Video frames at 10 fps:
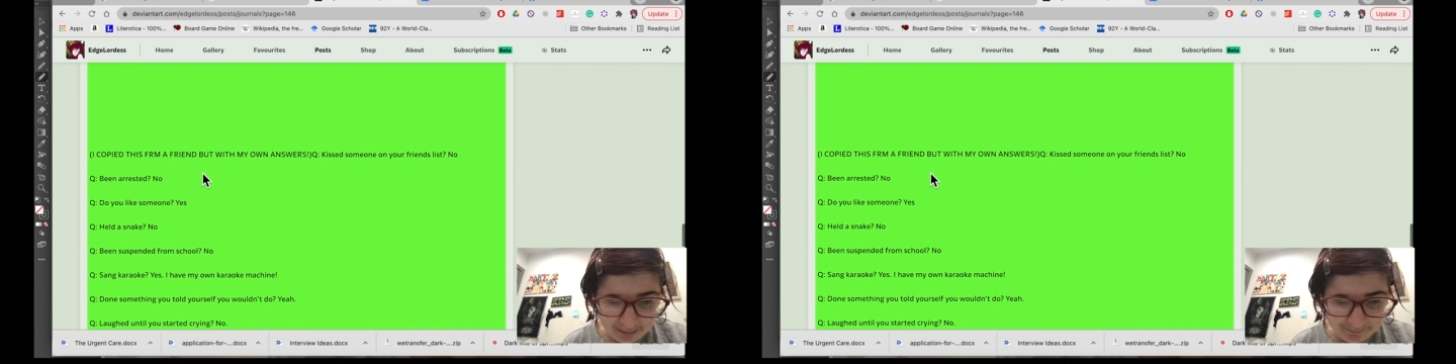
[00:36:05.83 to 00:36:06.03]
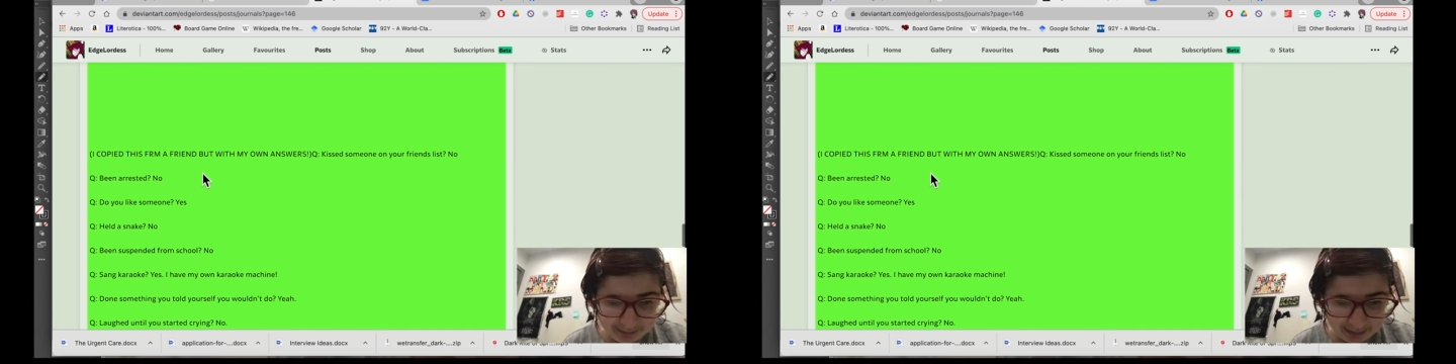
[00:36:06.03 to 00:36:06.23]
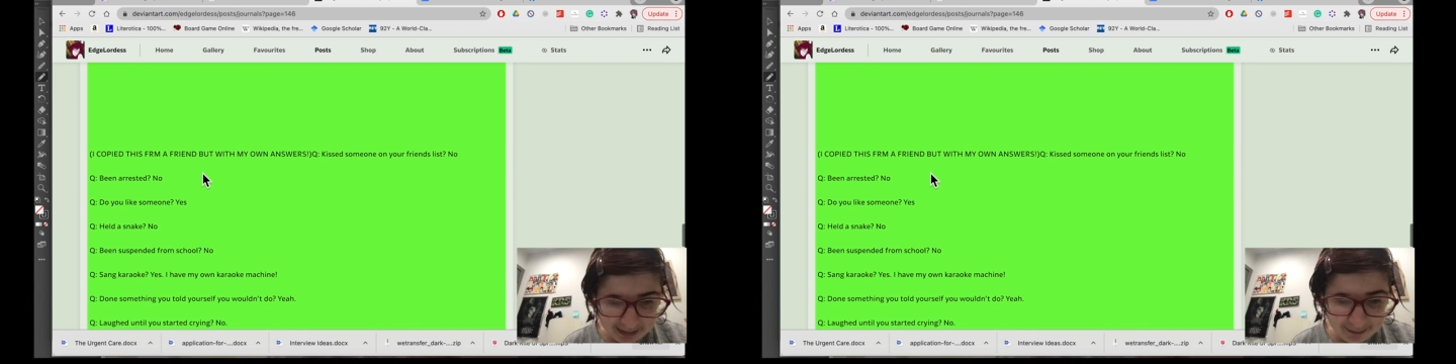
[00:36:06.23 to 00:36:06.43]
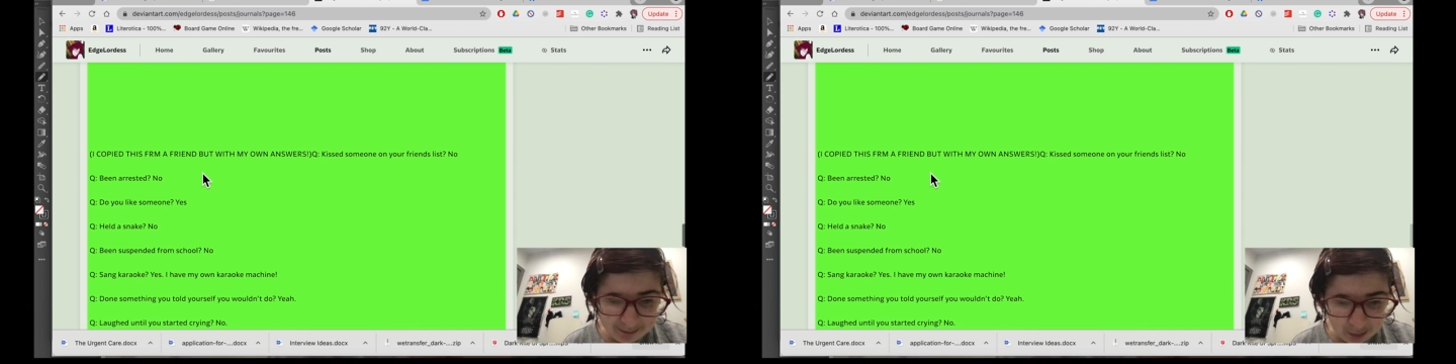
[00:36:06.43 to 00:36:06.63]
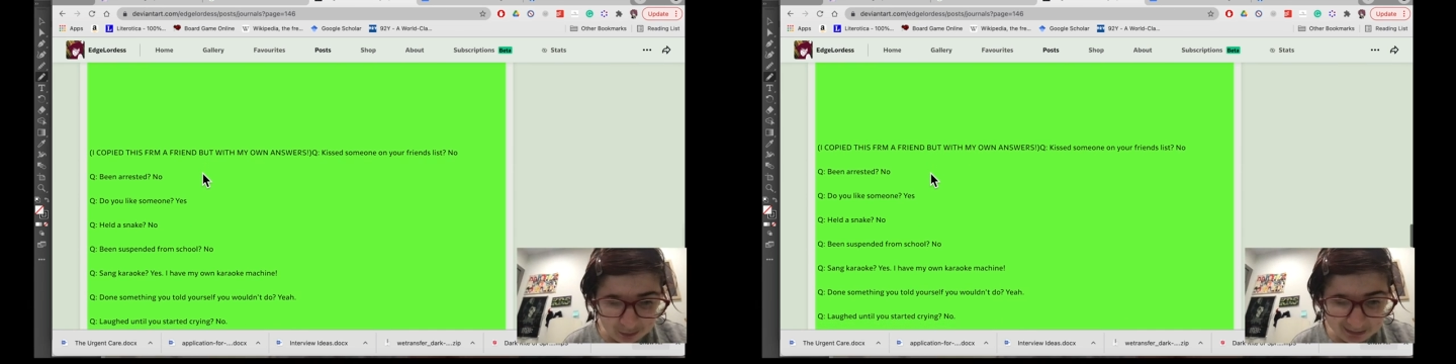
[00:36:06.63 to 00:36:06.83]
Have you sang
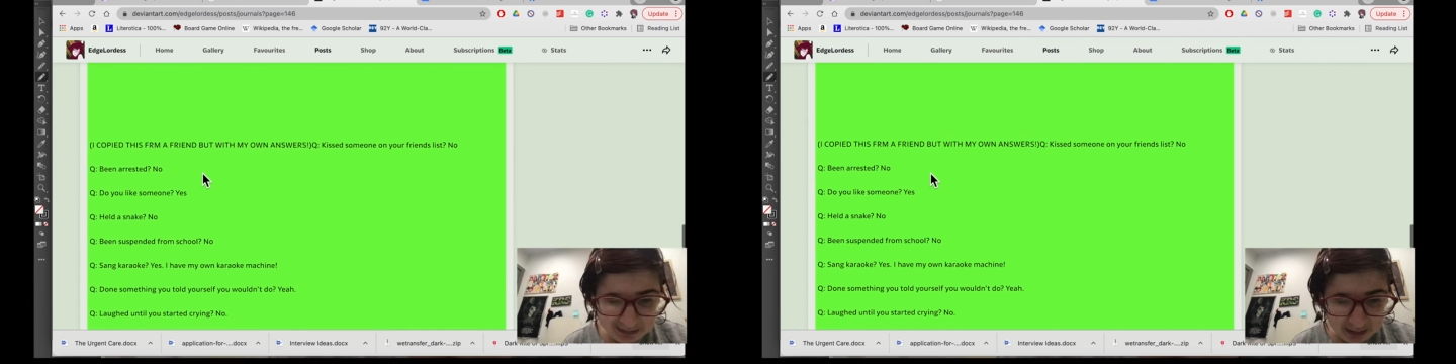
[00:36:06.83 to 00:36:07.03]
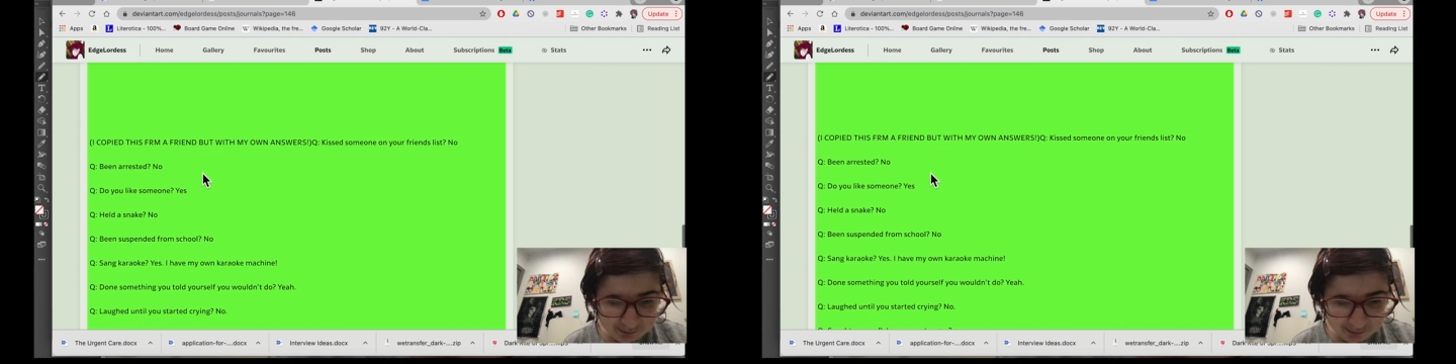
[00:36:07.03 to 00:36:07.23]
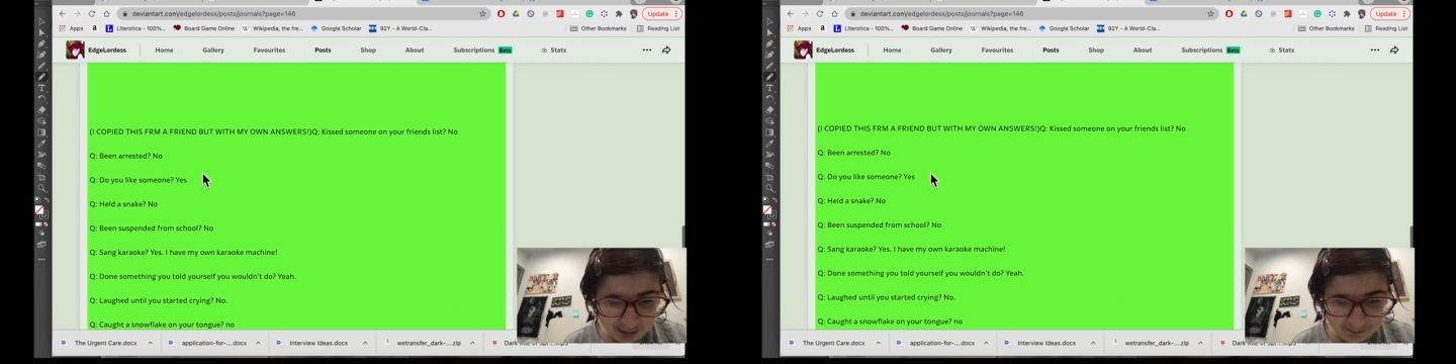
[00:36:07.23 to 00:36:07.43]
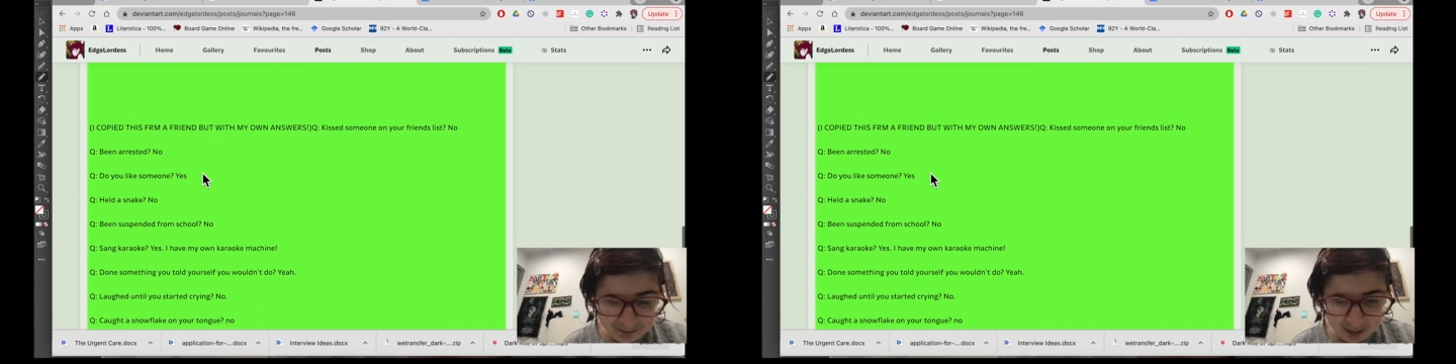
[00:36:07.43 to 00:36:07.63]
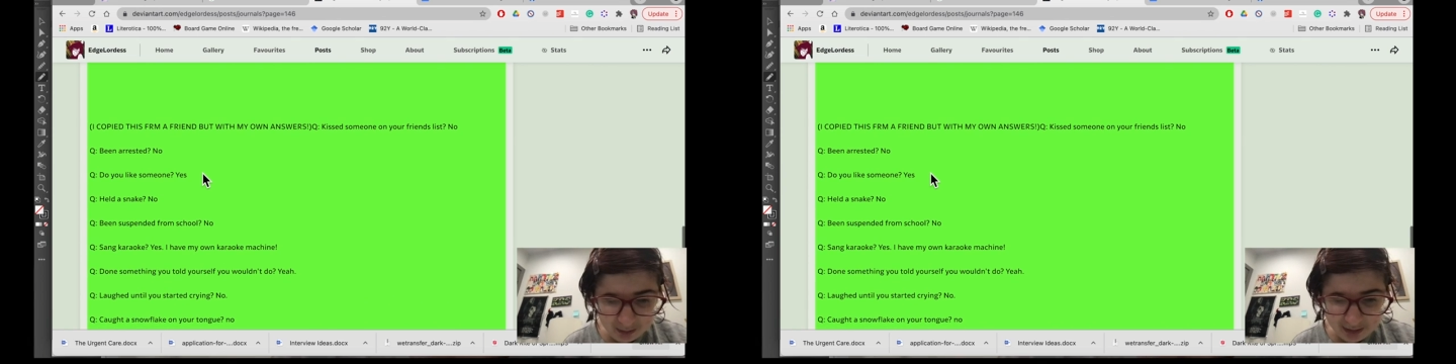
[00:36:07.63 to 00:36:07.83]
karaoke? Yes. I had
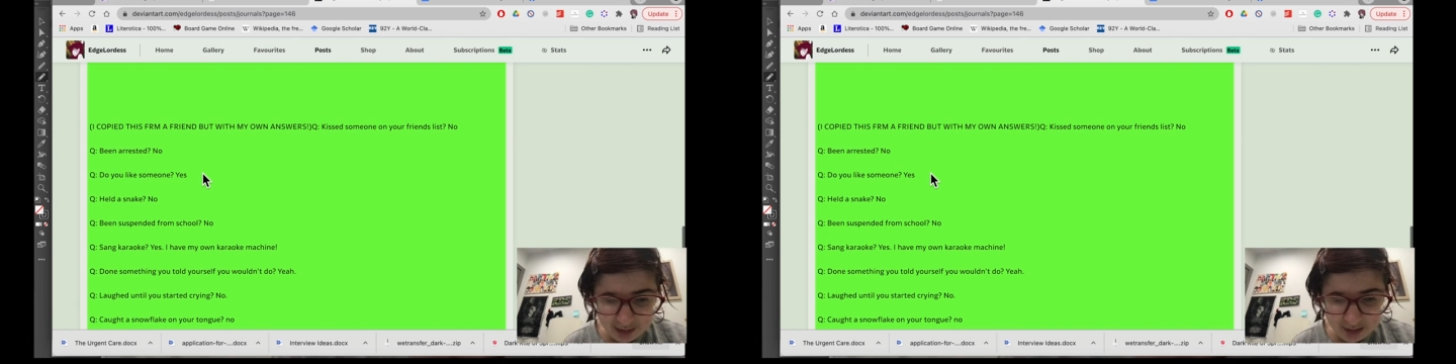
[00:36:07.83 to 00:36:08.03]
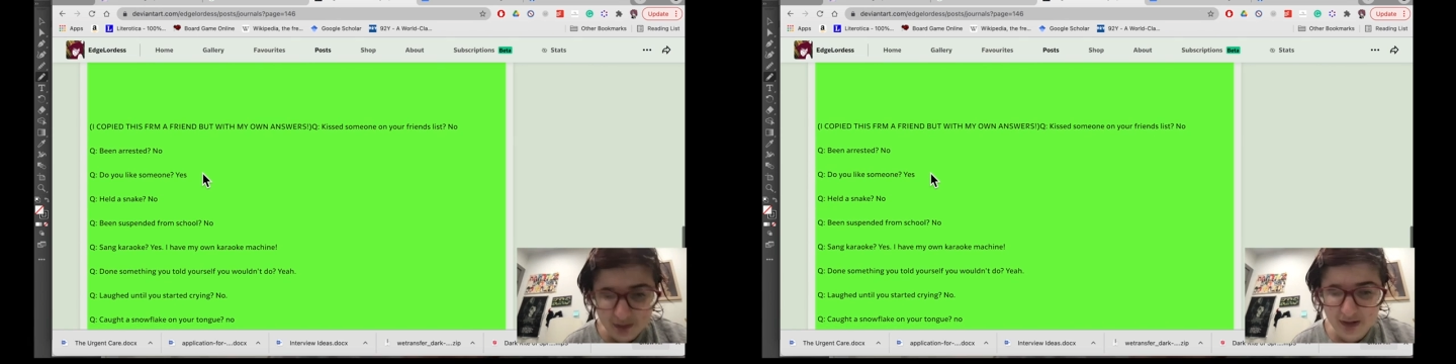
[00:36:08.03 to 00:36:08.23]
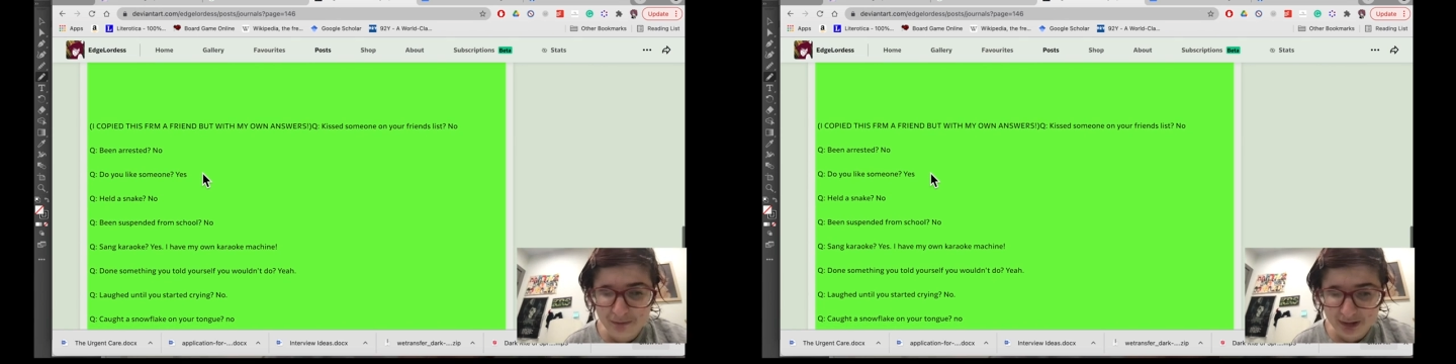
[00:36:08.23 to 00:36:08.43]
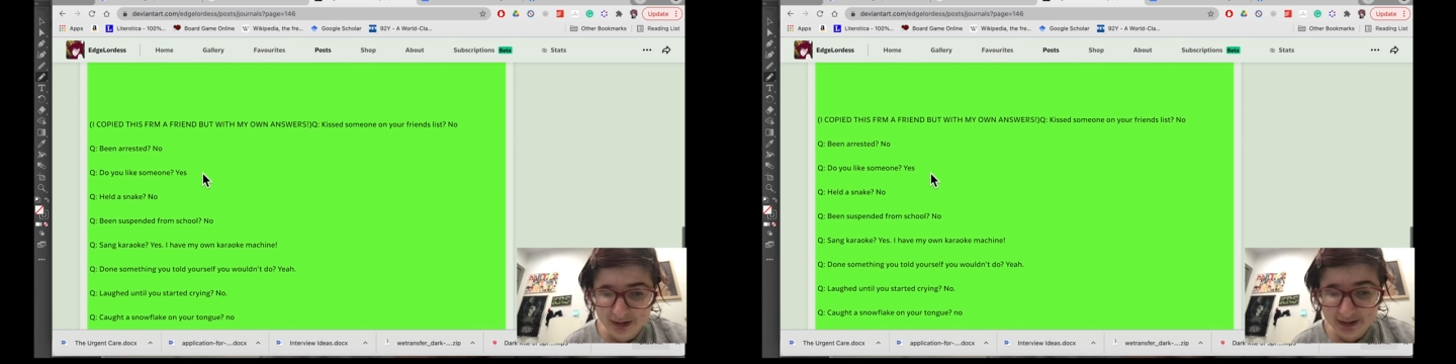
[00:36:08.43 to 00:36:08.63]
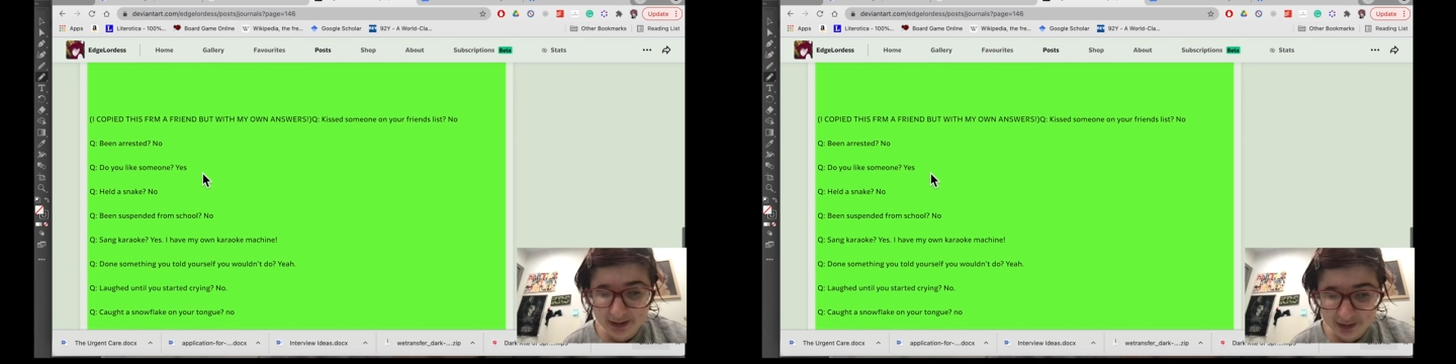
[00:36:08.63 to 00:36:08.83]
my own karaoke
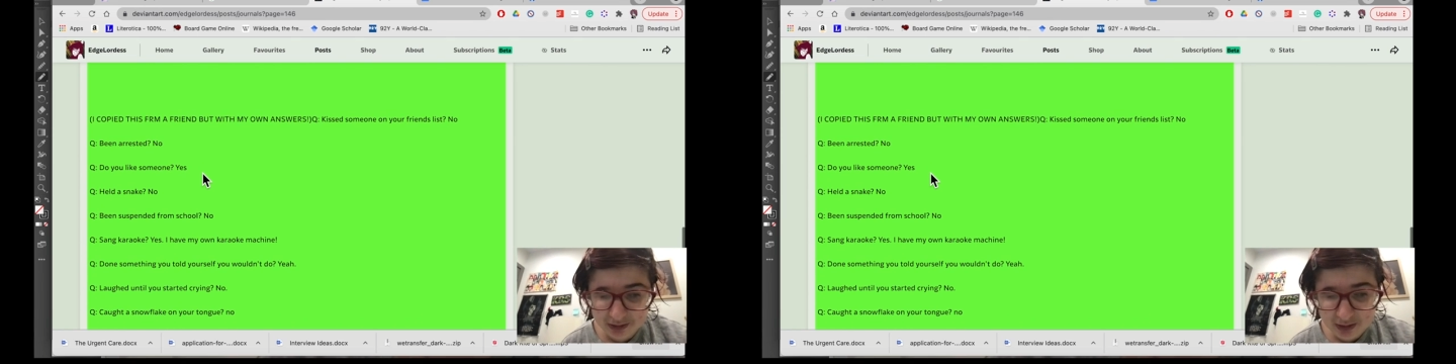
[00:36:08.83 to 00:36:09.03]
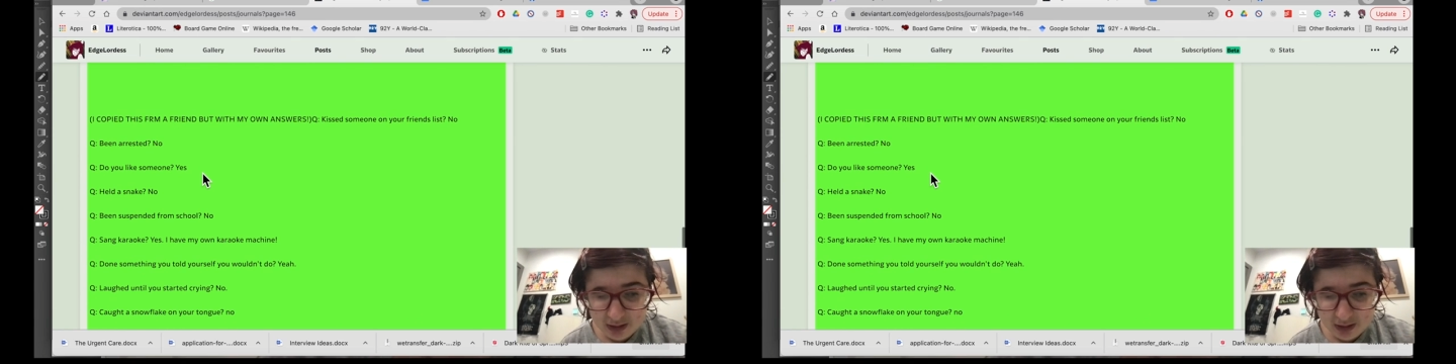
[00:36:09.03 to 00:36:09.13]
machine.